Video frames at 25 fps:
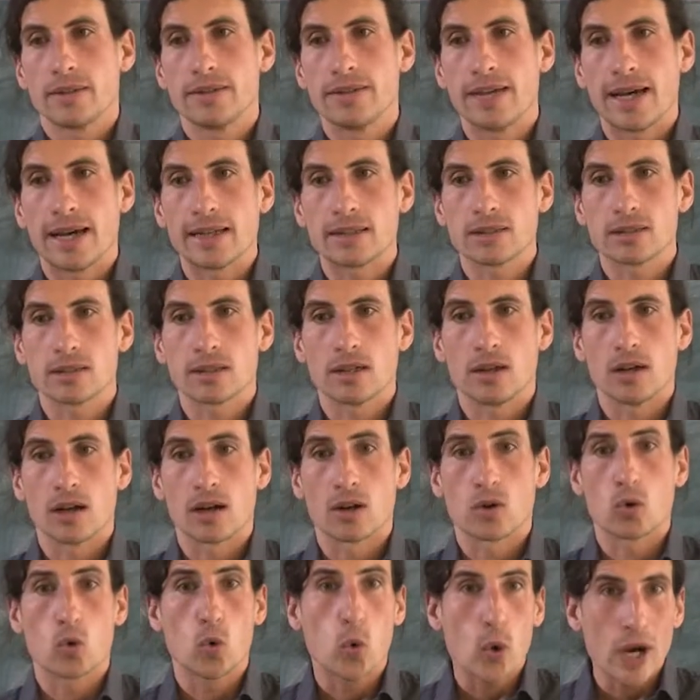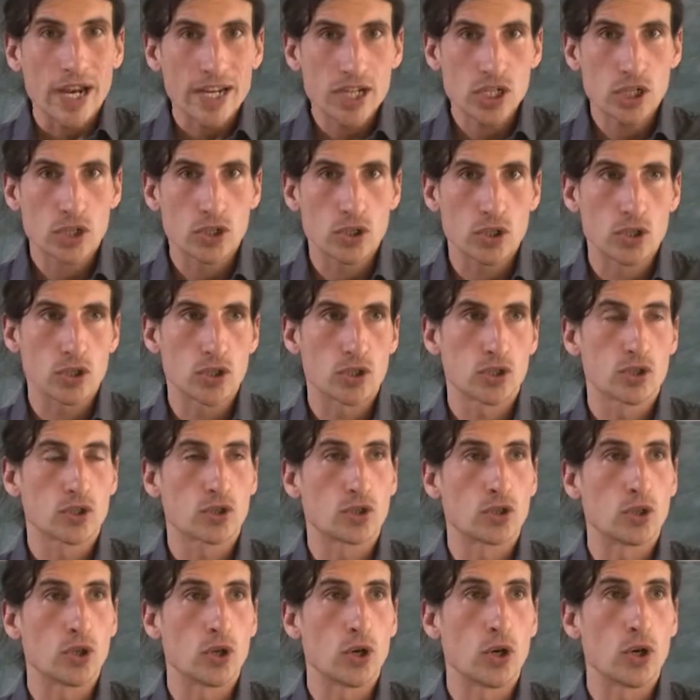that uh, questions
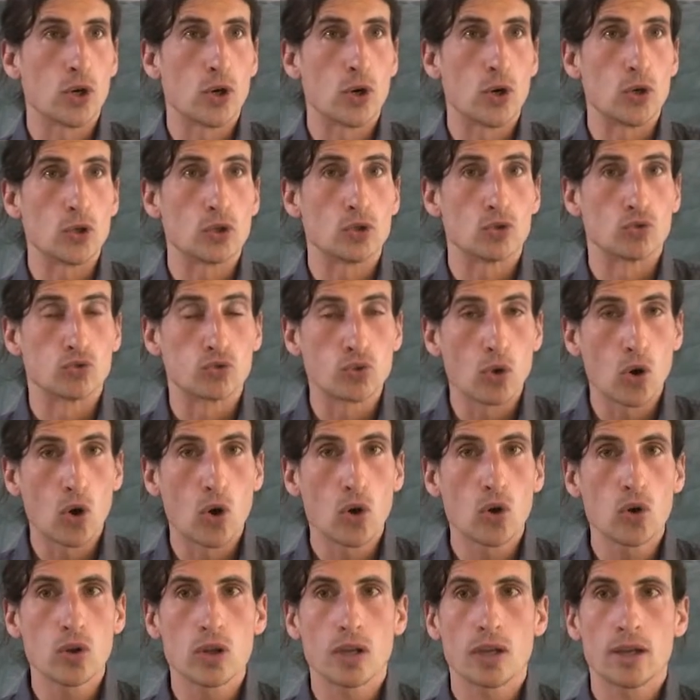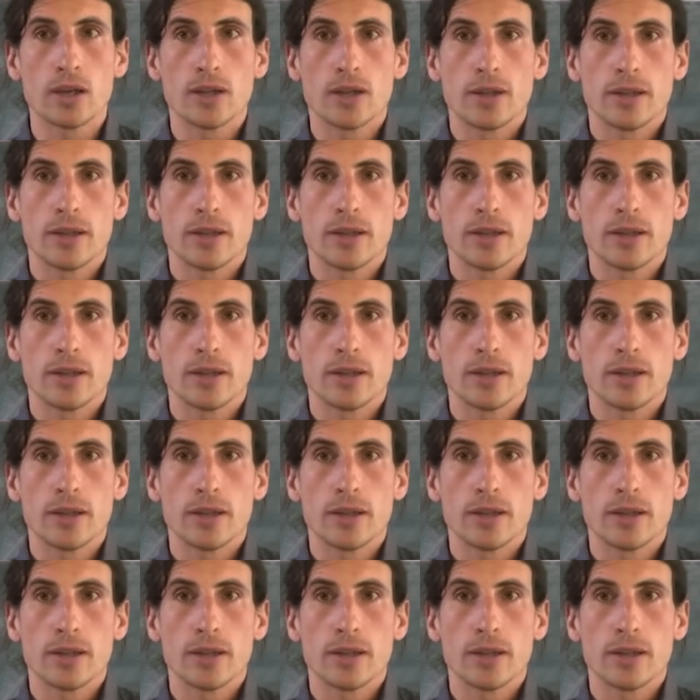the, the role,